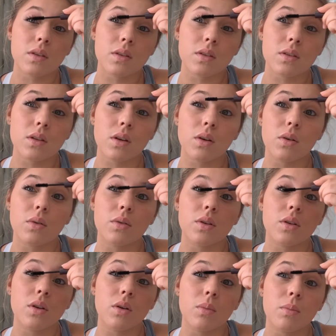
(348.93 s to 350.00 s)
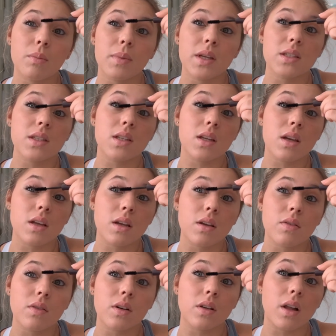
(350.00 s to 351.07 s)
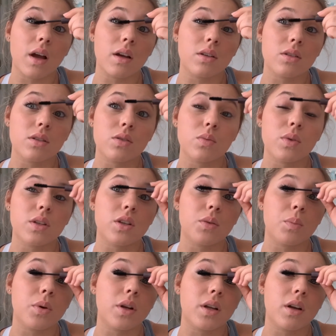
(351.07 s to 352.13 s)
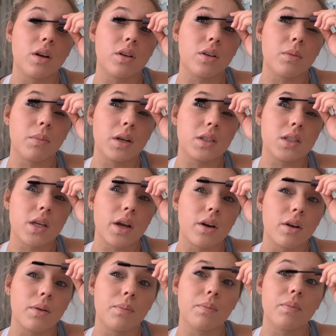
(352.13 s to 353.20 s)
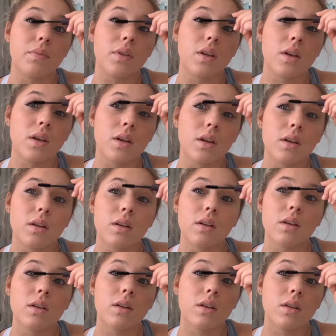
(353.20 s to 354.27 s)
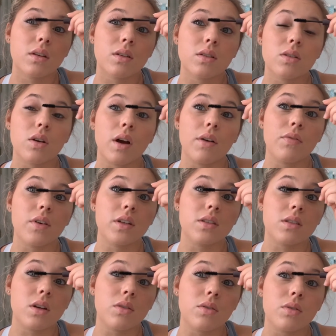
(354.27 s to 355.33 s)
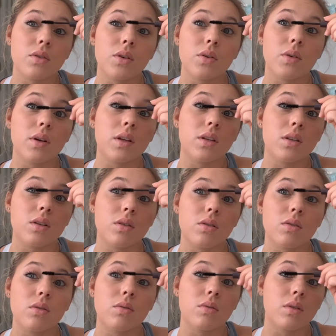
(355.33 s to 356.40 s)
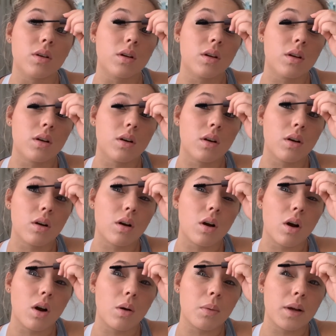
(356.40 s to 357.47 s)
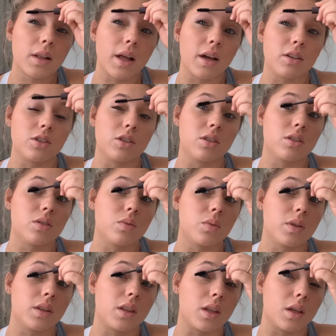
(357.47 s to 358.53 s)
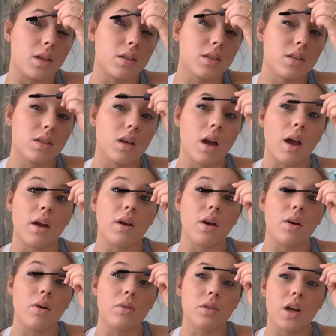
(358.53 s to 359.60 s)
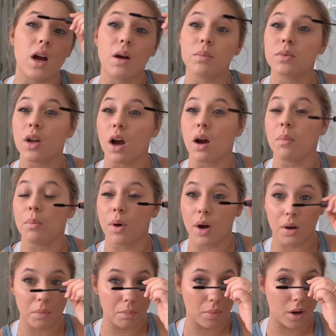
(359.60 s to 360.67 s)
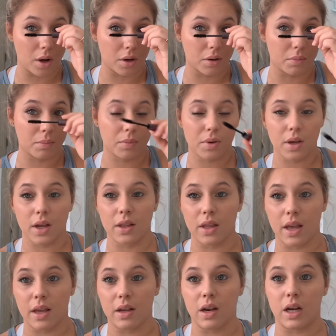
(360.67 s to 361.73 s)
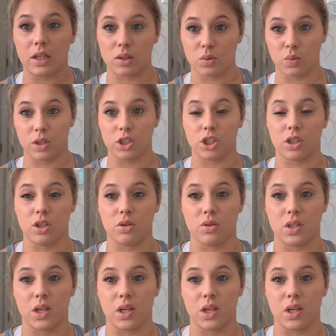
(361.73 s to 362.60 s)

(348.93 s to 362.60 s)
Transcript: So you don't miss any of your lashes when you're putting on your mascara. So I first go through and do all my lashes with this. I go top, top, bottom, bottom, and then I switch and use